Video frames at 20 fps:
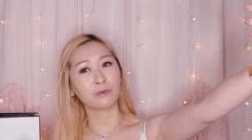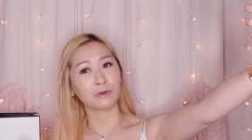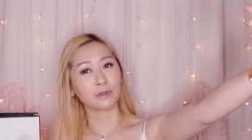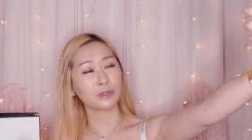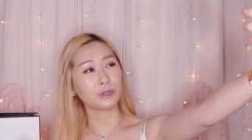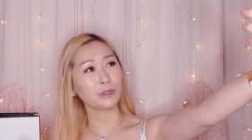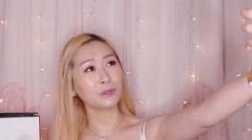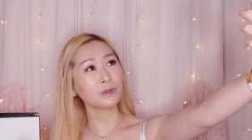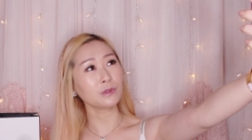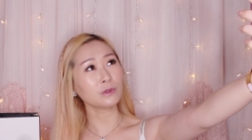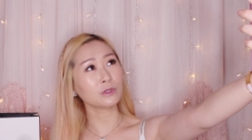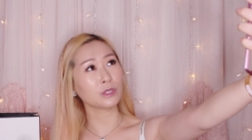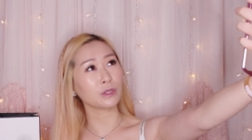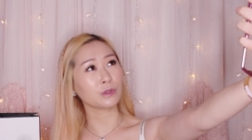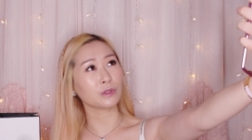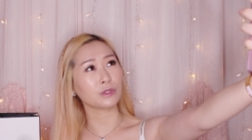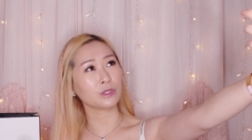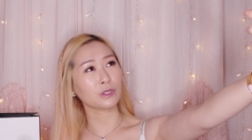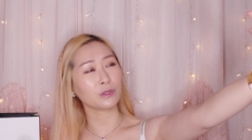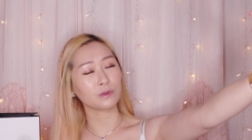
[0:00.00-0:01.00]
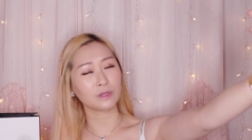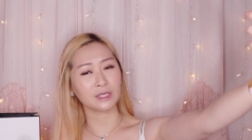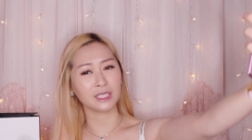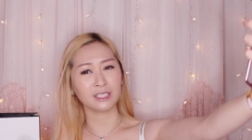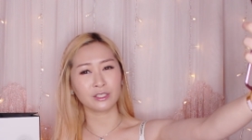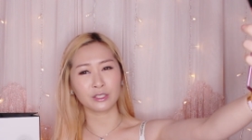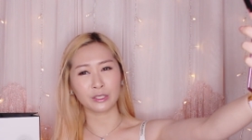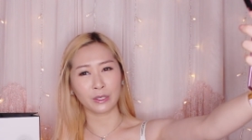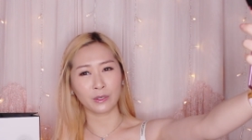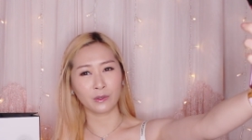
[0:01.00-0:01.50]
photo, so you don't
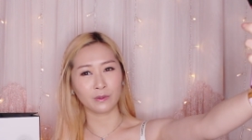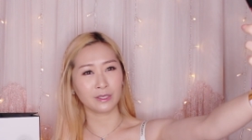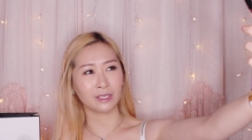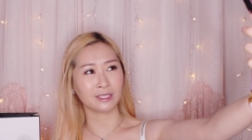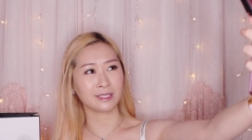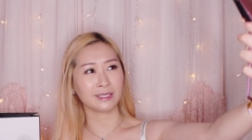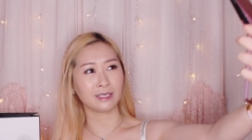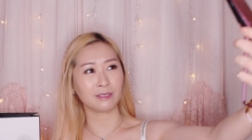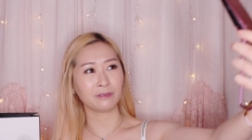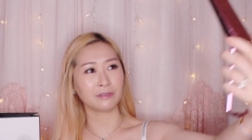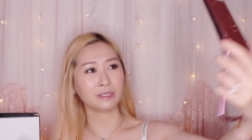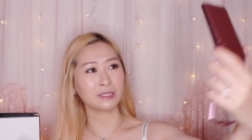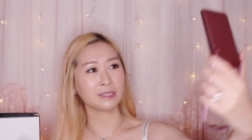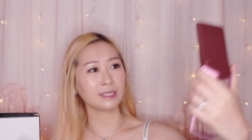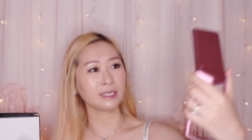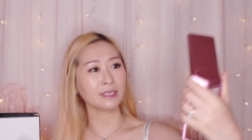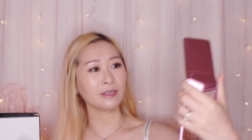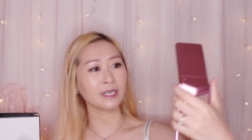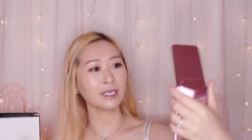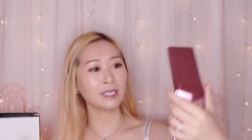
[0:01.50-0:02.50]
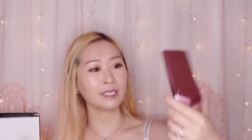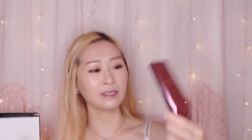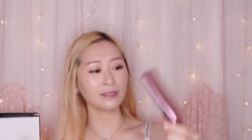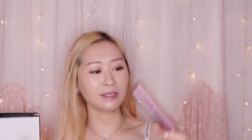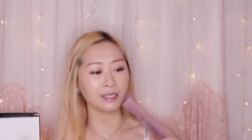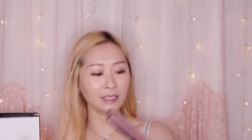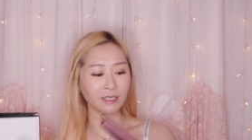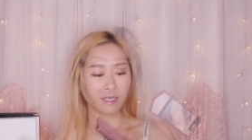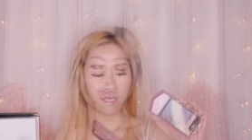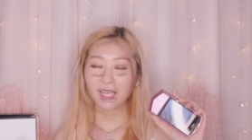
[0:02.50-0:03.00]
need to hold a selfie stick or
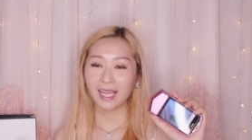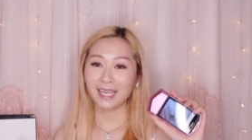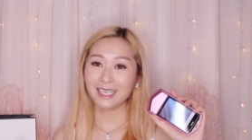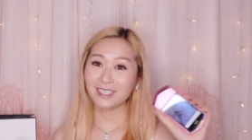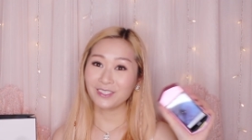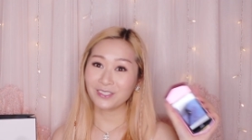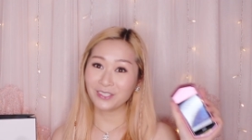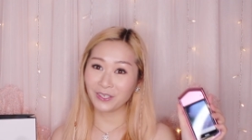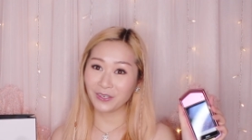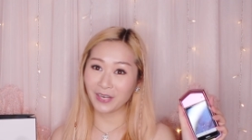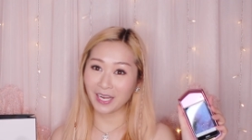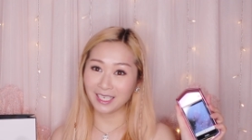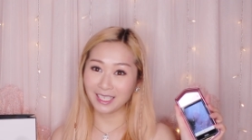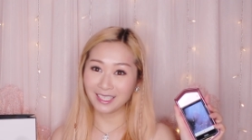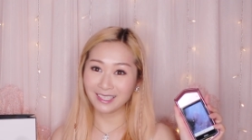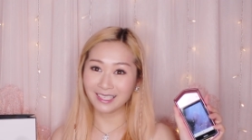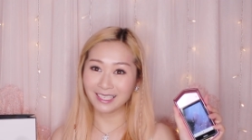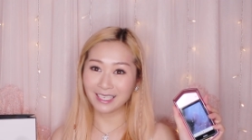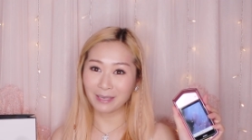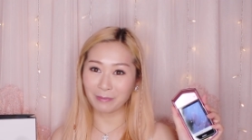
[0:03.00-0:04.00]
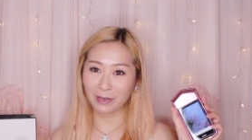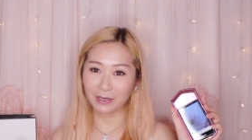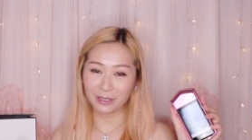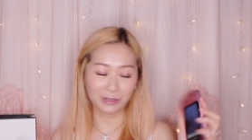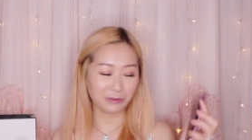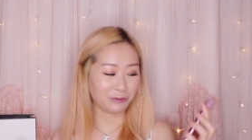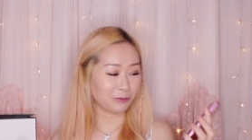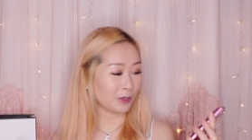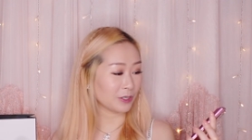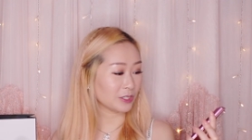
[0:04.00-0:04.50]
anything. I don't know anything
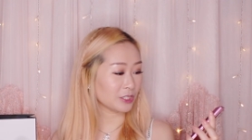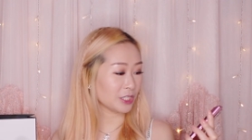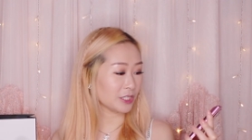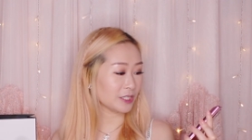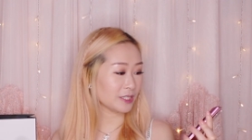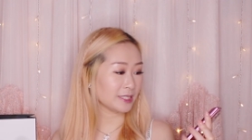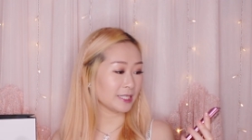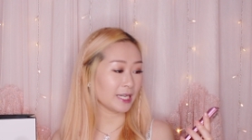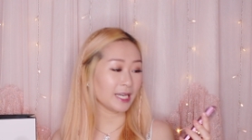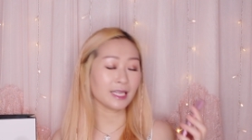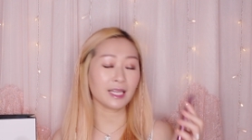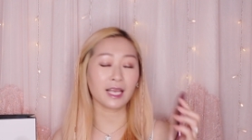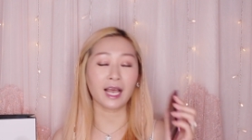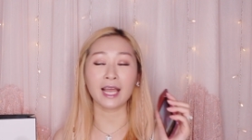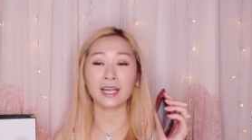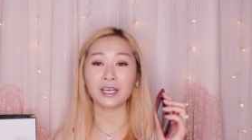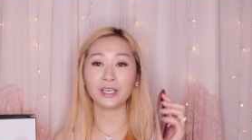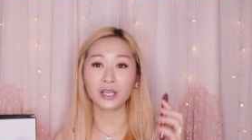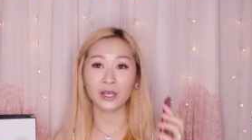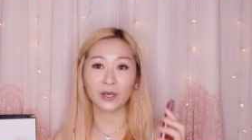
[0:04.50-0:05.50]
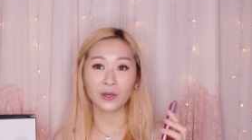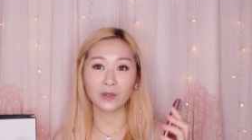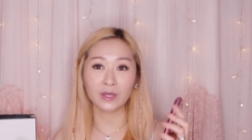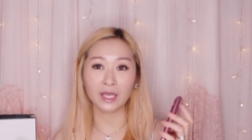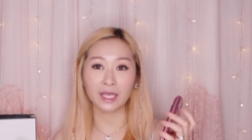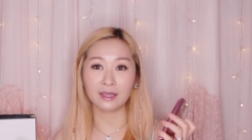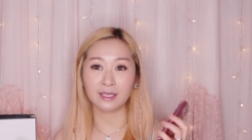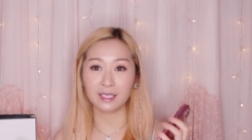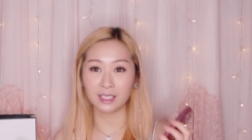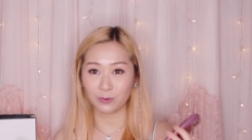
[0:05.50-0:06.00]
about the functions yet. I know
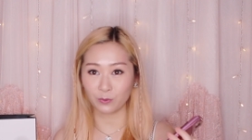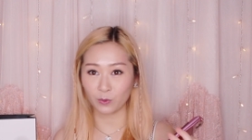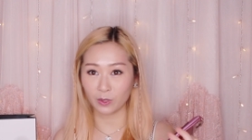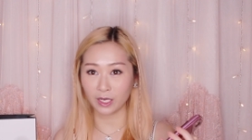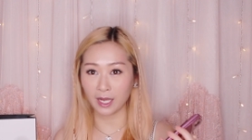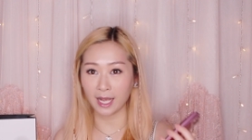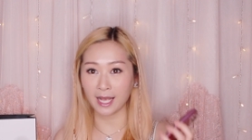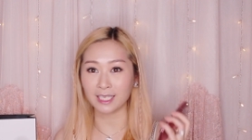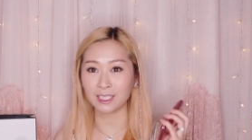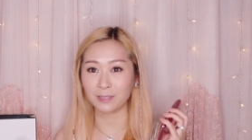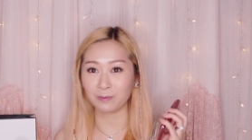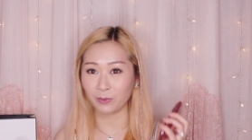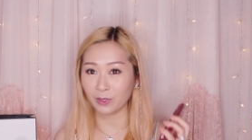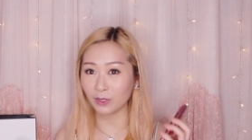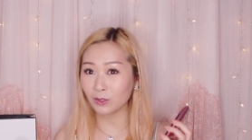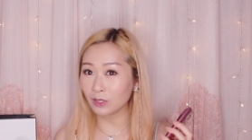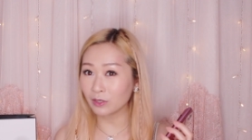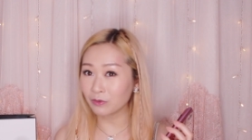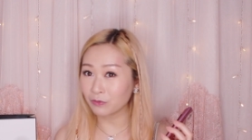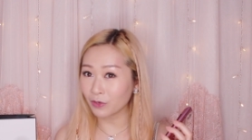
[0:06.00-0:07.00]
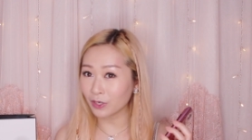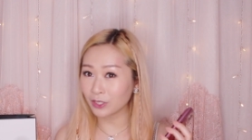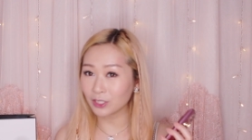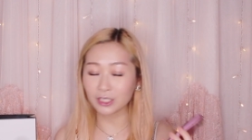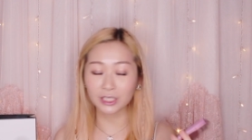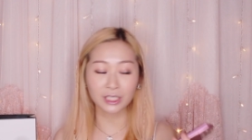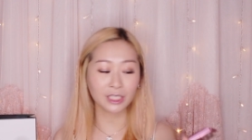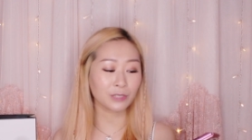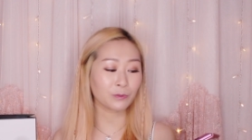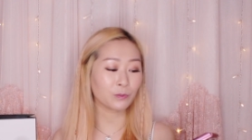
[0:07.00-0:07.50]
that this one has beauty
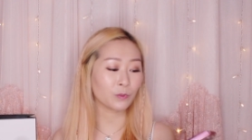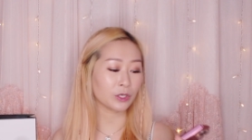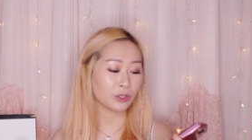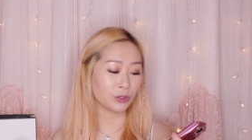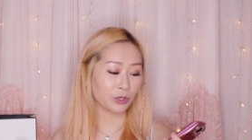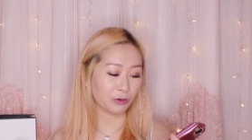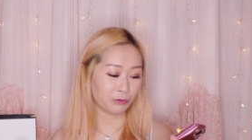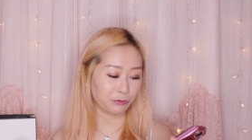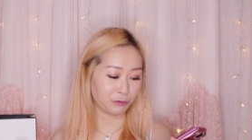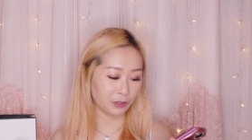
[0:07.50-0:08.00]
function when you're